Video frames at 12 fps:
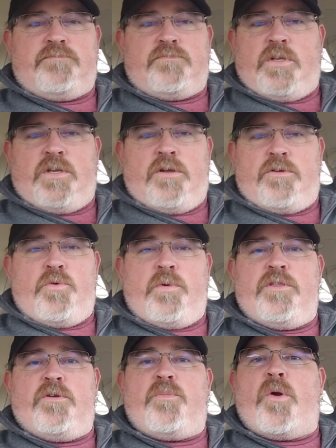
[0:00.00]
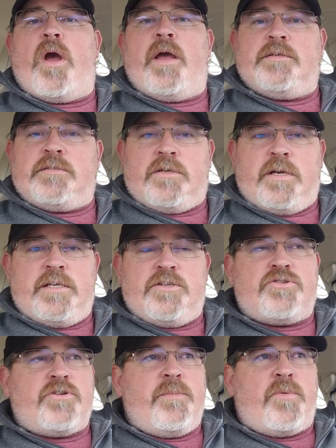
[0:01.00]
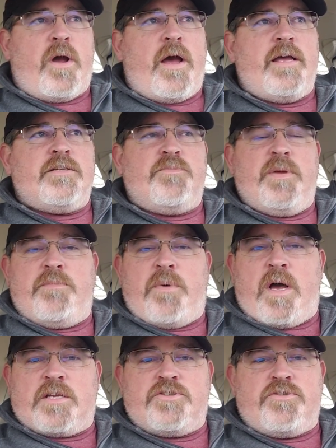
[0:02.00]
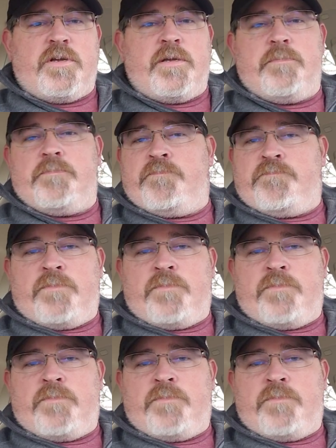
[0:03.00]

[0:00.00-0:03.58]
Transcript: their prize, their end of stream prize, mid-box stream.